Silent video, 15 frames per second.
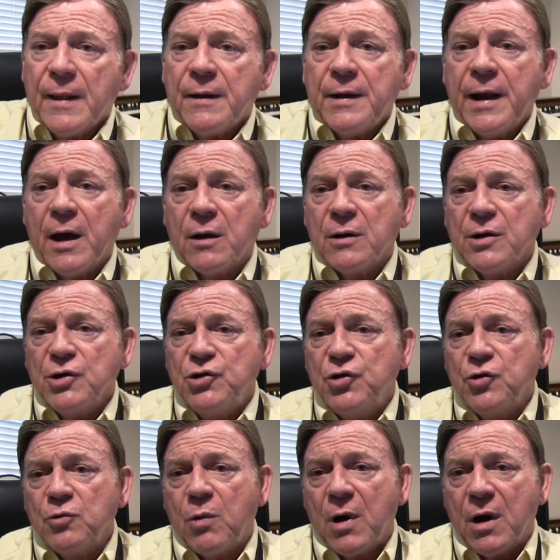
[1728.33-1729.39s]
Now,
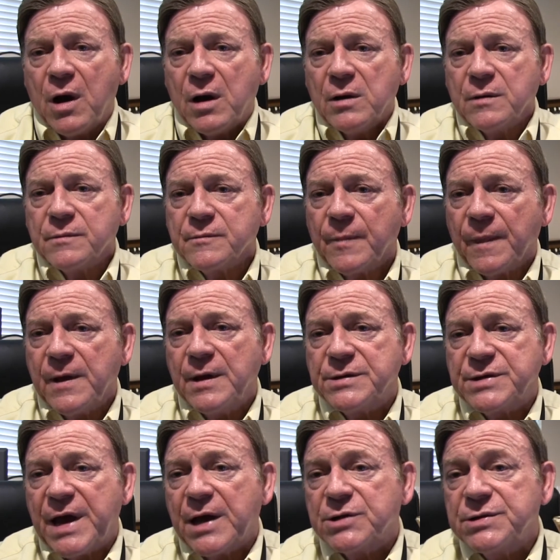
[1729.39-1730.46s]
doo-wah
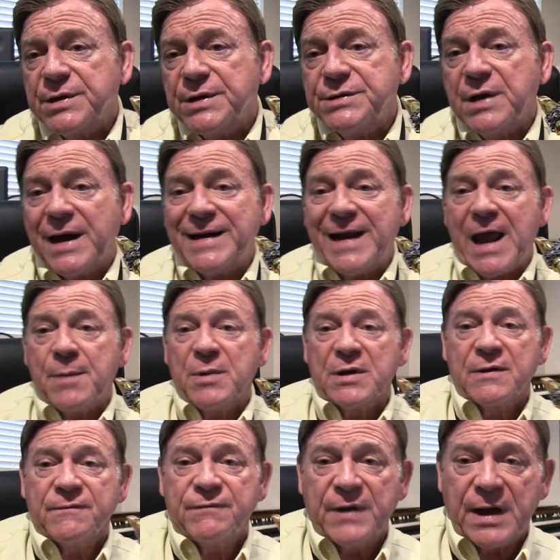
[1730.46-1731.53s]
is actually a dynamic
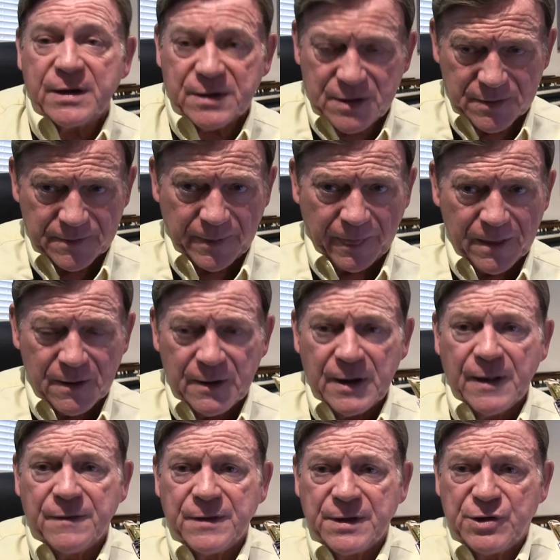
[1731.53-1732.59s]
effect.
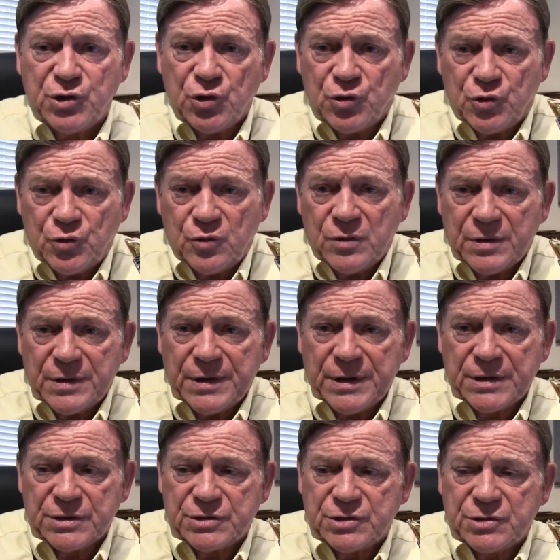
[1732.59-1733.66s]
The do
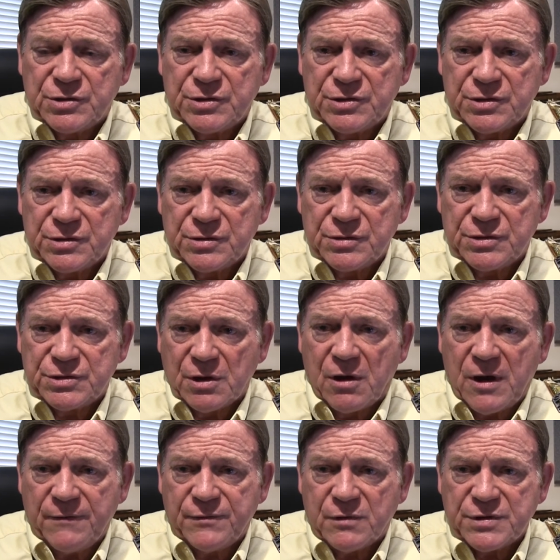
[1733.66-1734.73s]
is
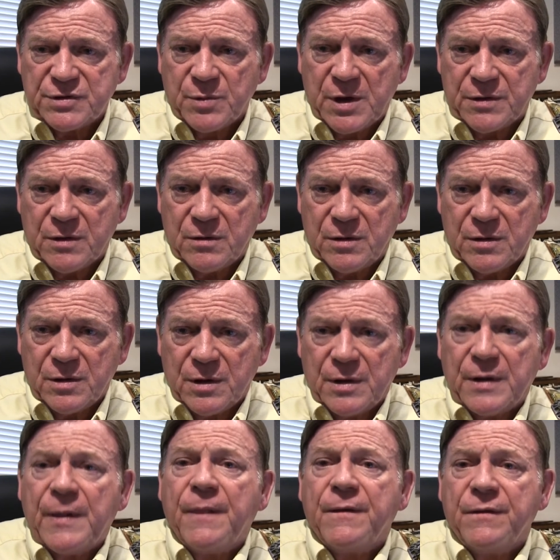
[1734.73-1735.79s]
soft or smothered.
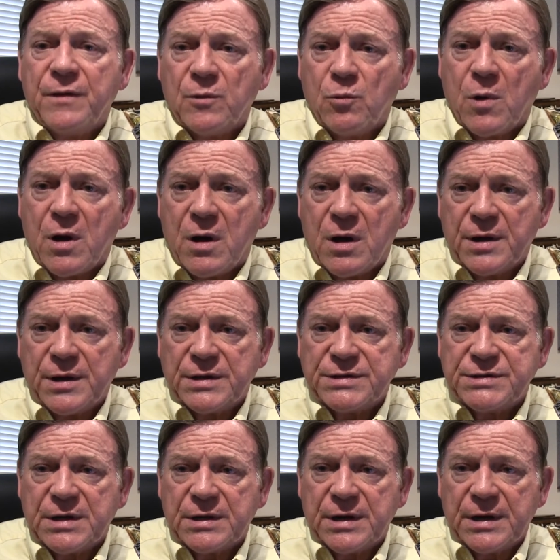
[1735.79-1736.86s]
The wah is
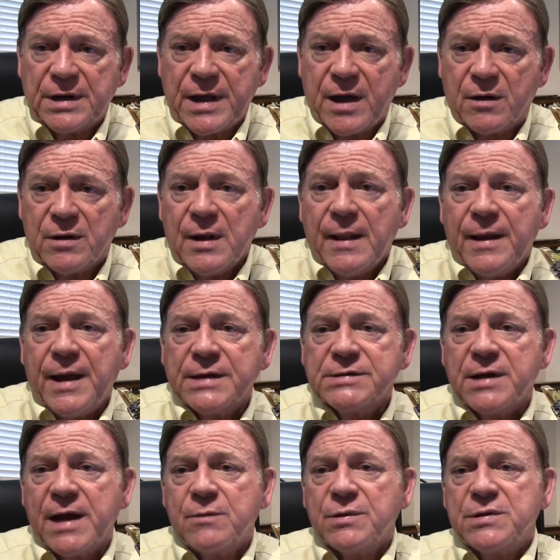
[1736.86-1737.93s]
suddenly loud. It's
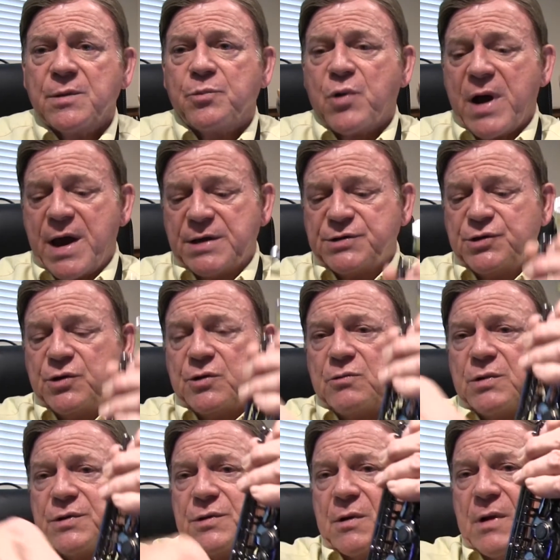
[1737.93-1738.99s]
like what the brass do
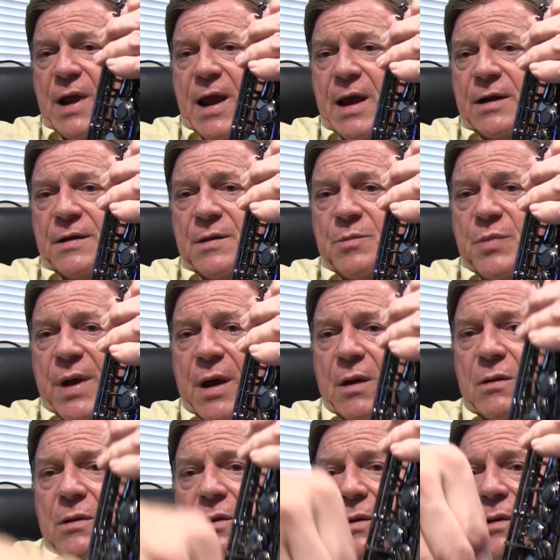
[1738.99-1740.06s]
with their hand in the bell.